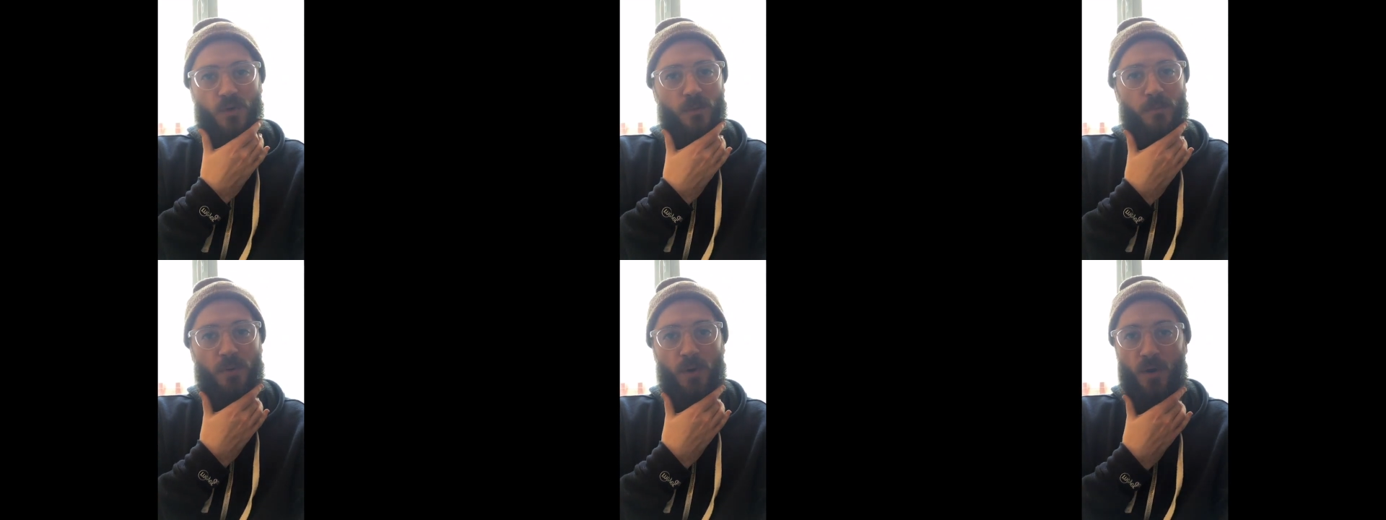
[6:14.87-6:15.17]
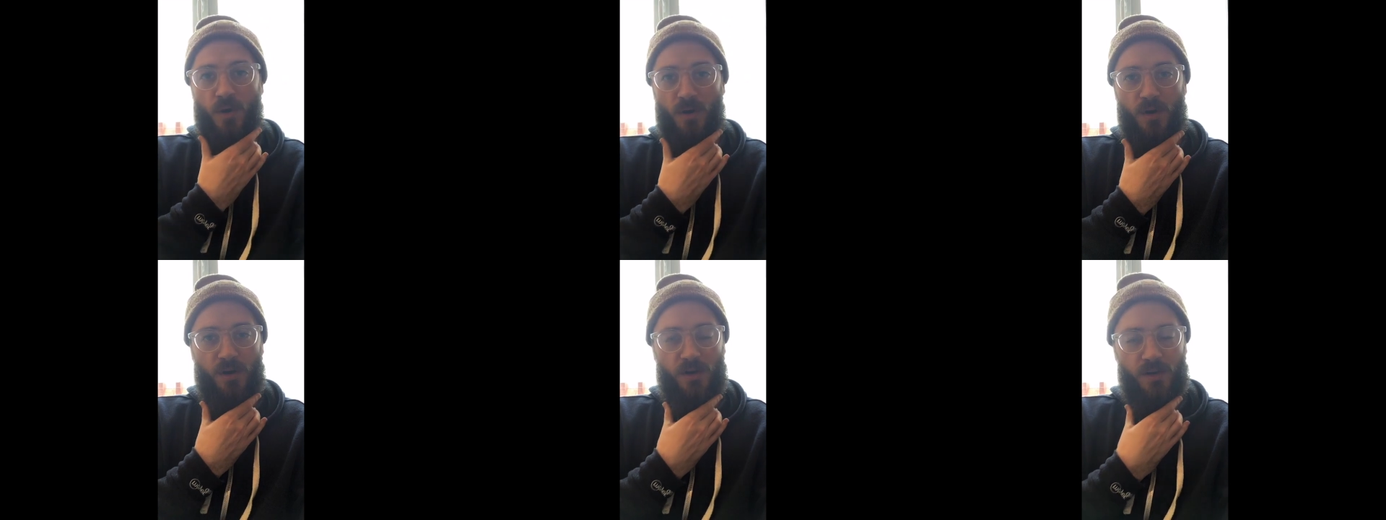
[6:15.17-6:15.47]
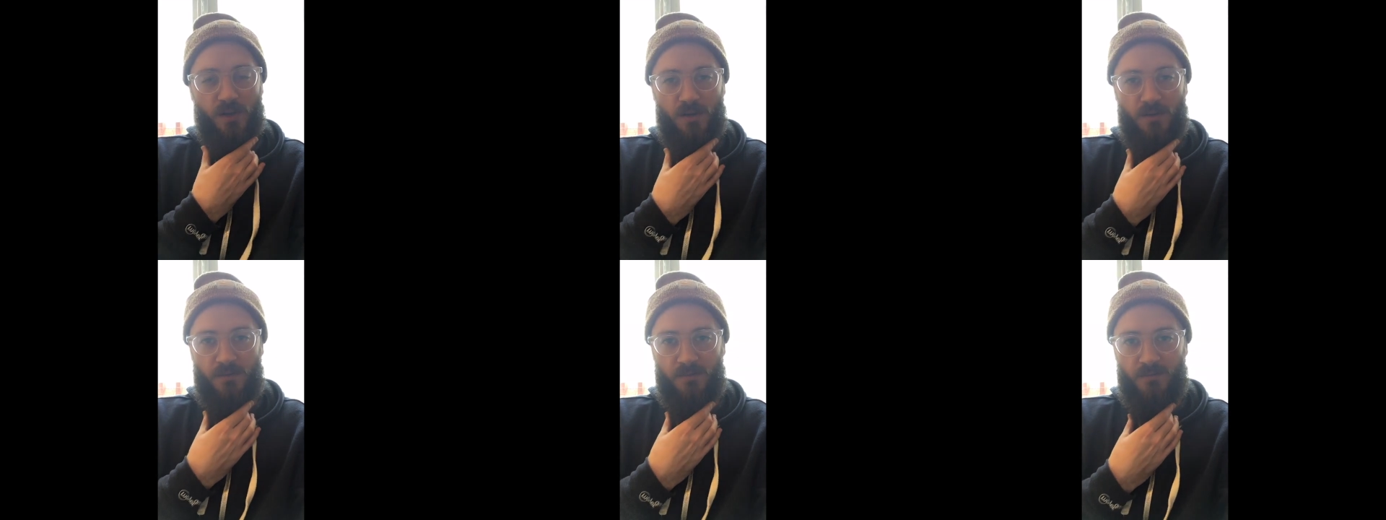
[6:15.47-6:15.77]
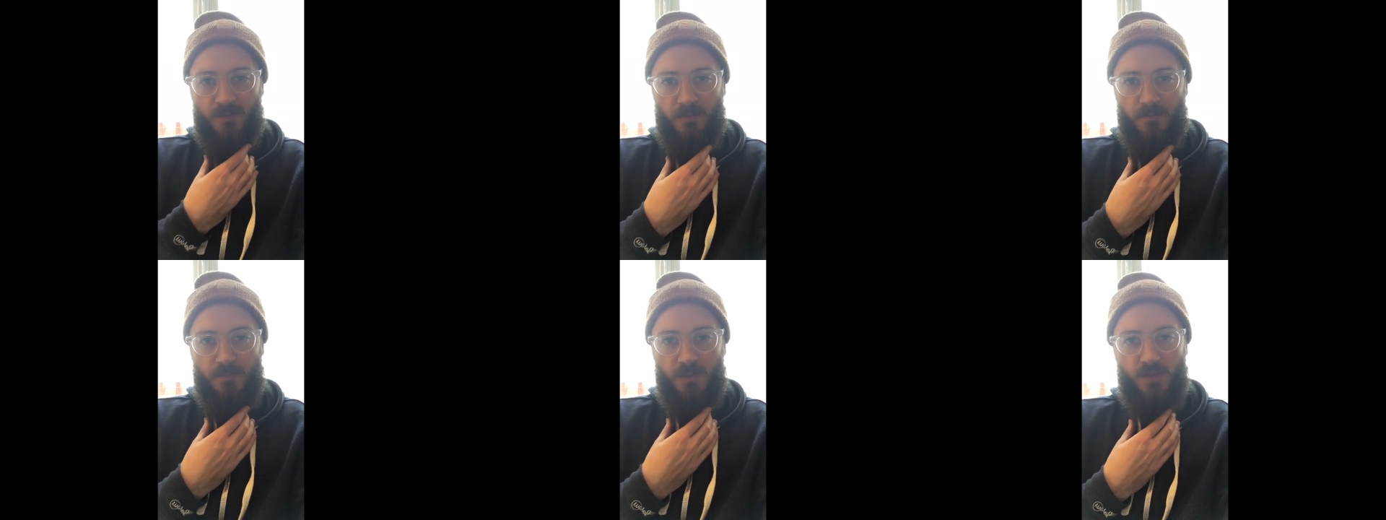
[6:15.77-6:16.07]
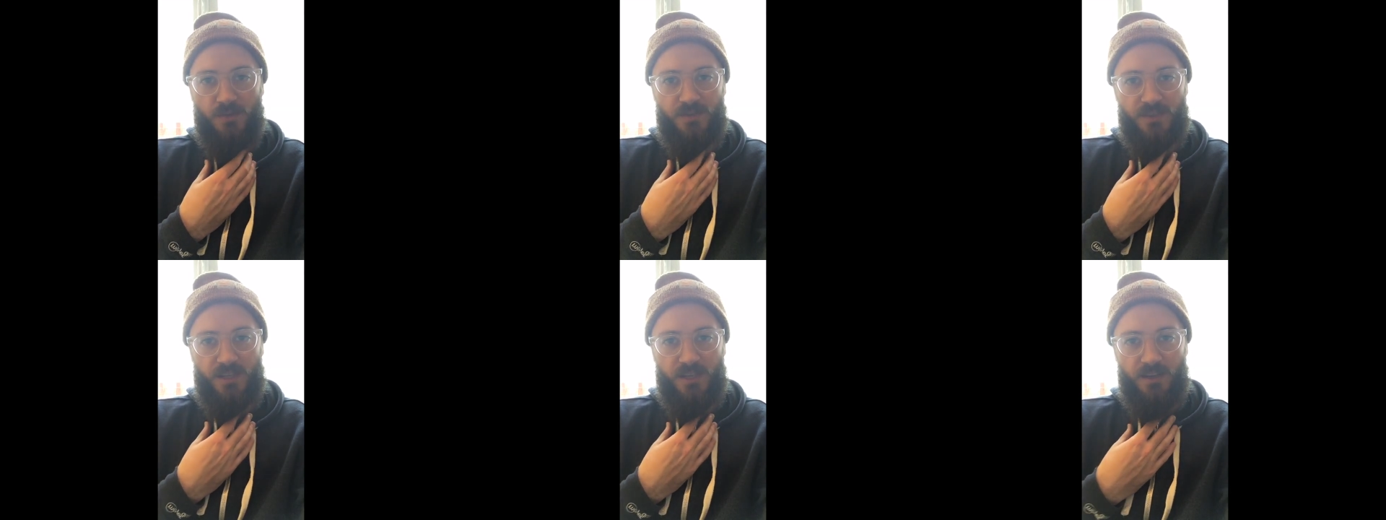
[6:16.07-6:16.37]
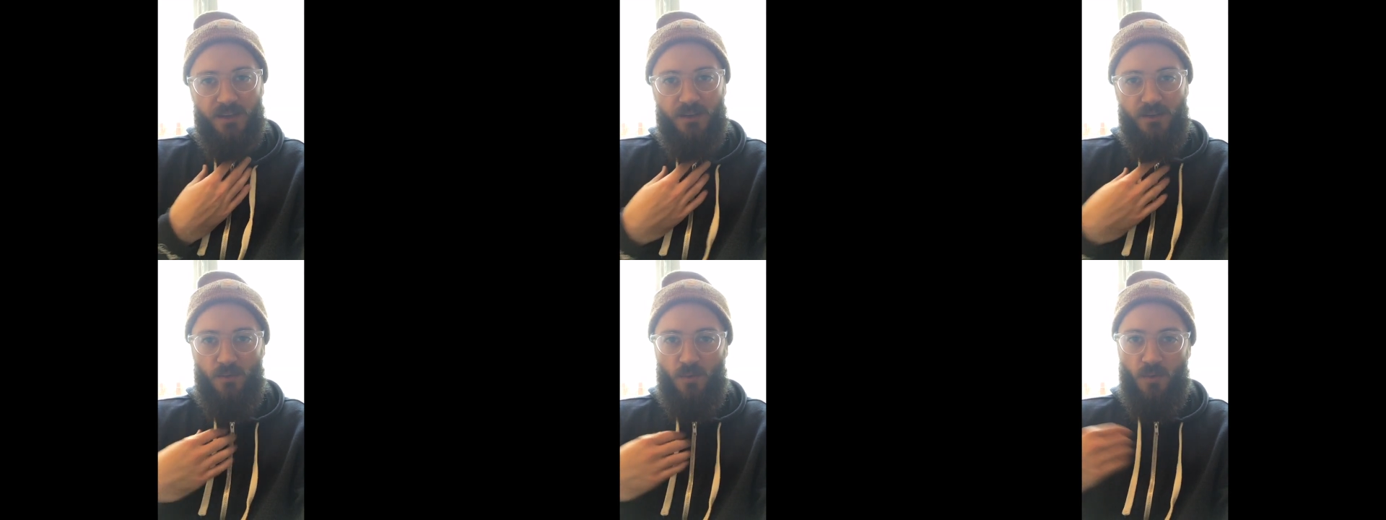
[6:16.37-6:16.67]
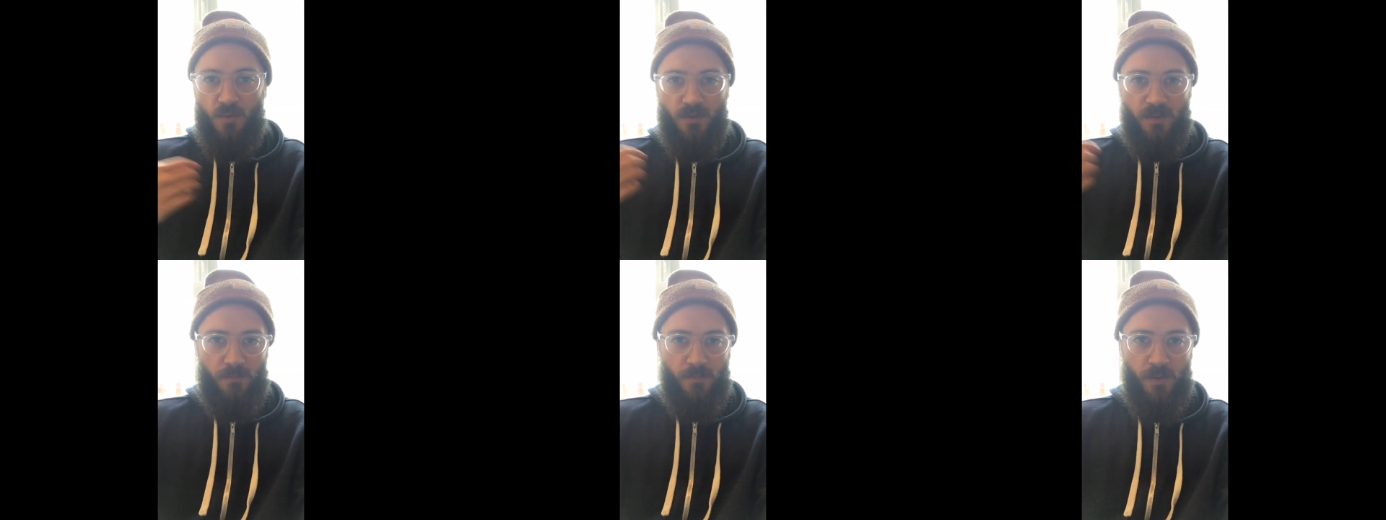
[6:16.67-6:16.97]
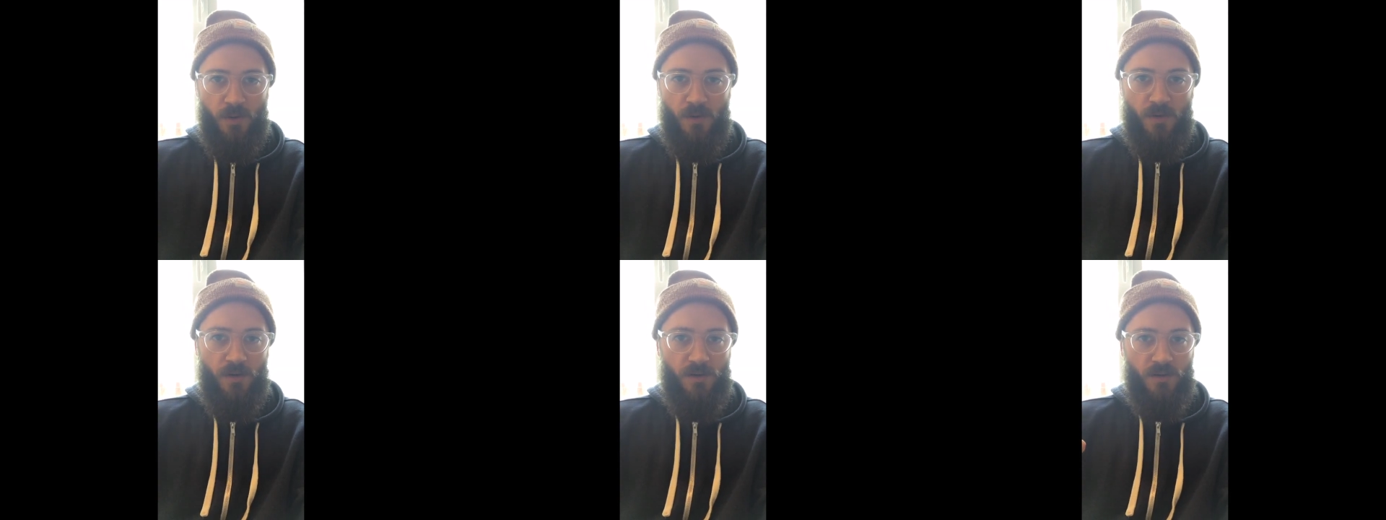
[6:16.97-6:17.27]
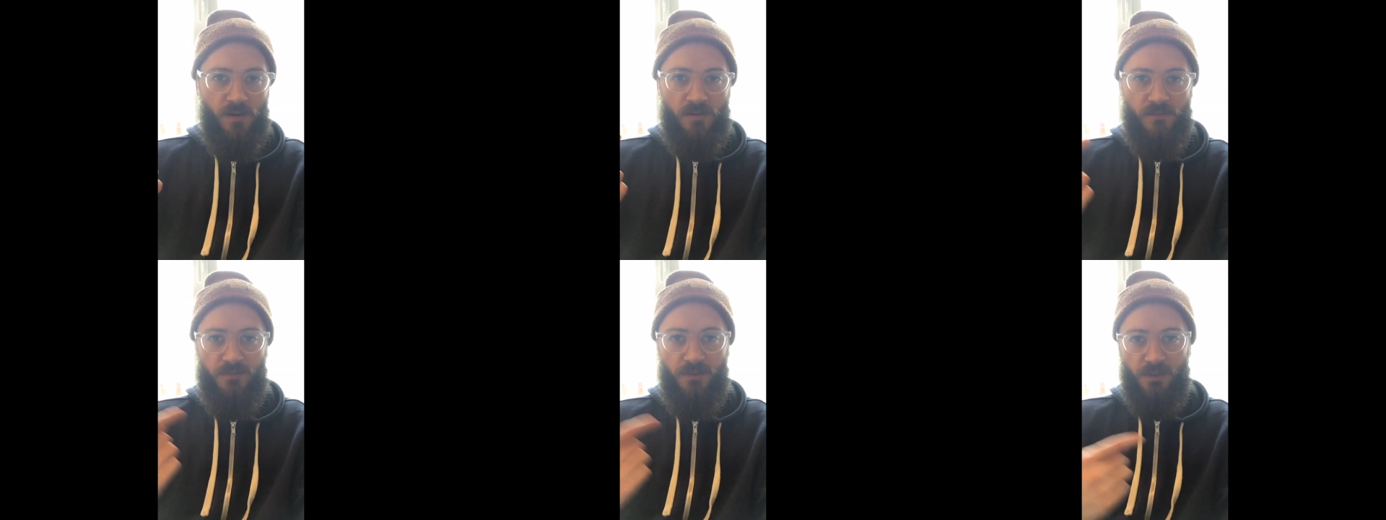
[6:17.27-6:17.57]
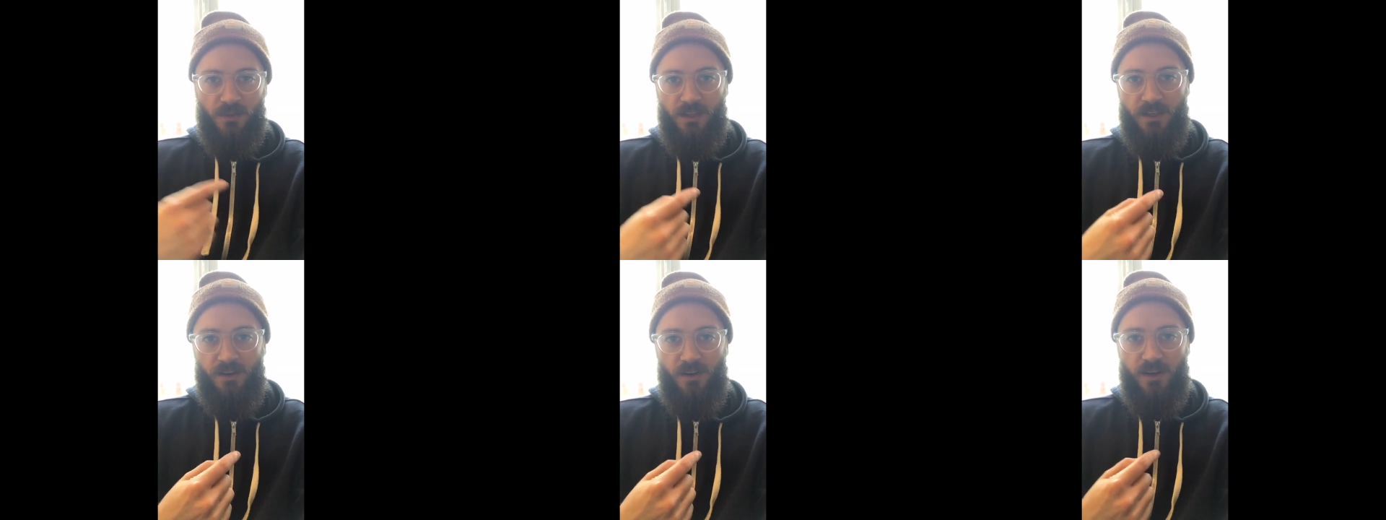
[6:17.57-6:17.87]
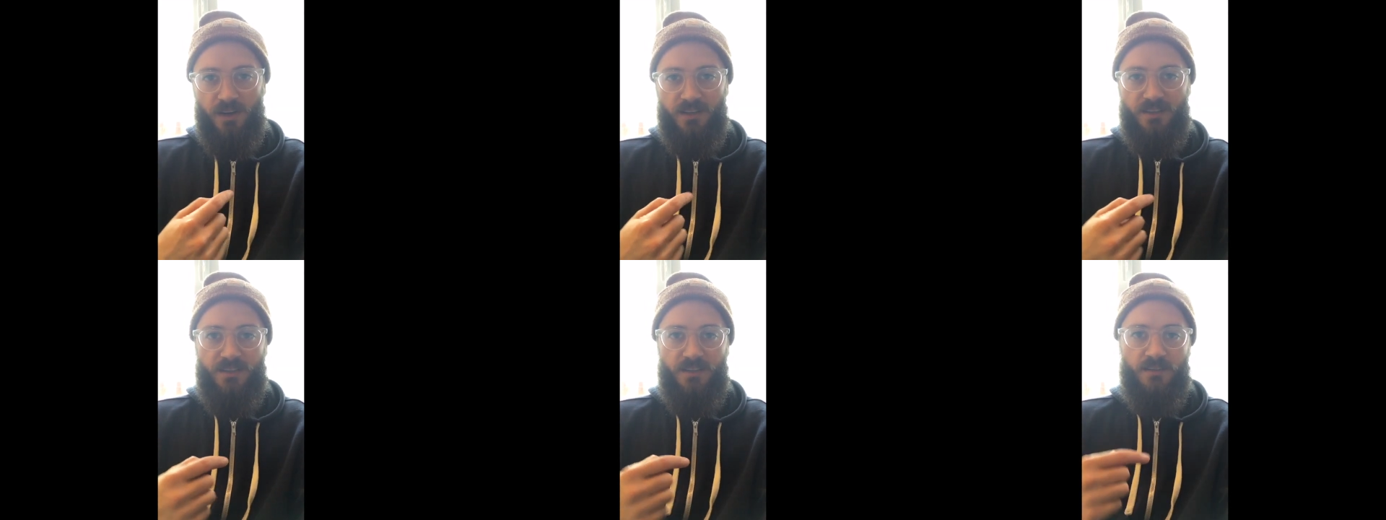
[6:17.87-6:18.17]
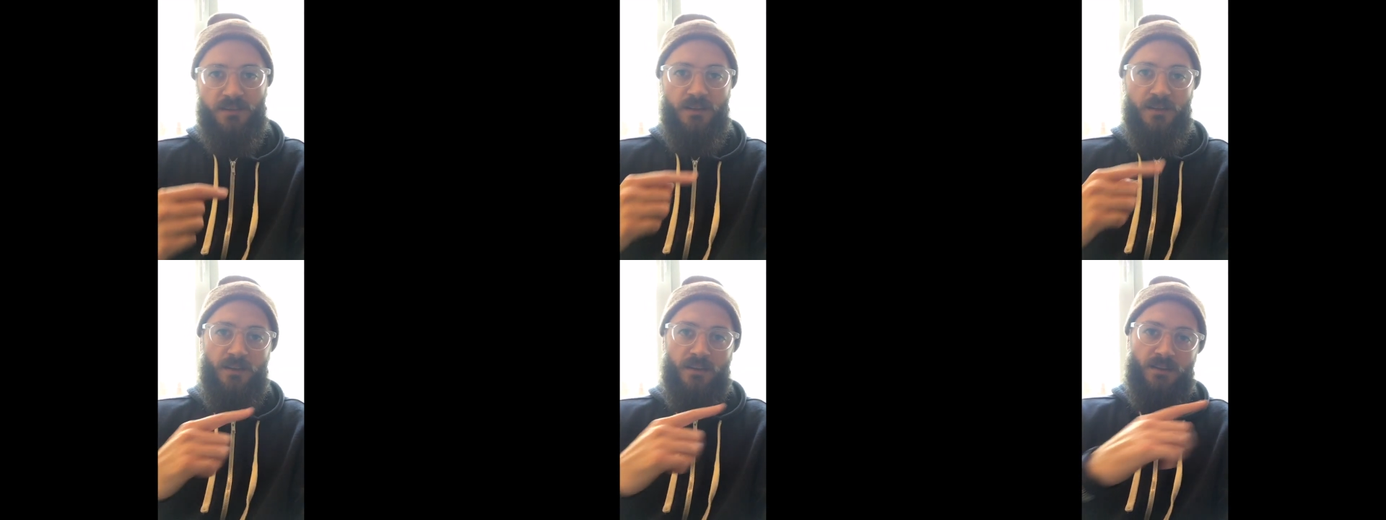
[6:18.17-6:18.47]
part of the music or the part of the lyrics,